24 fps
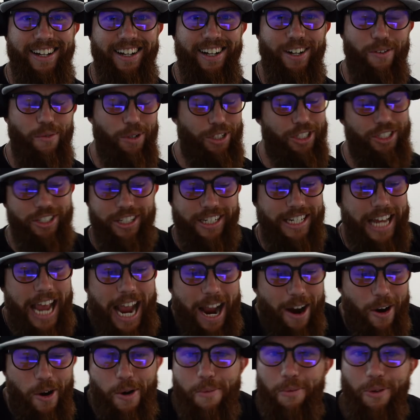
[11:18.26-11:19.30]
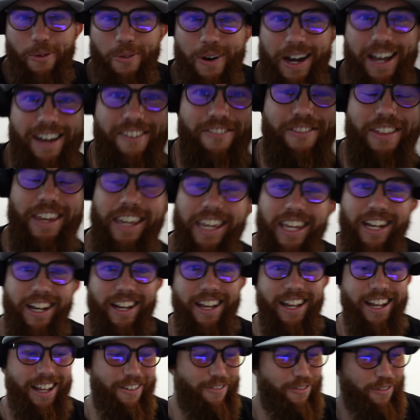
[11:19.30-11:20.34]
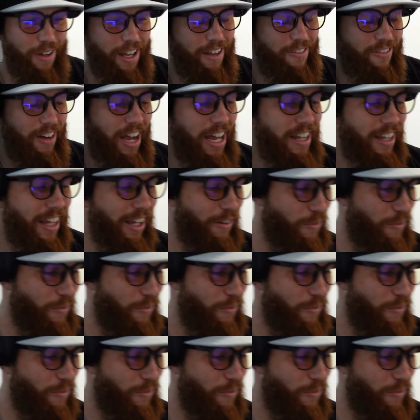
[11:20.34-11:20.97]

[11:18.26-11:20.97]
Which is a terrible way of thinking it. If if I like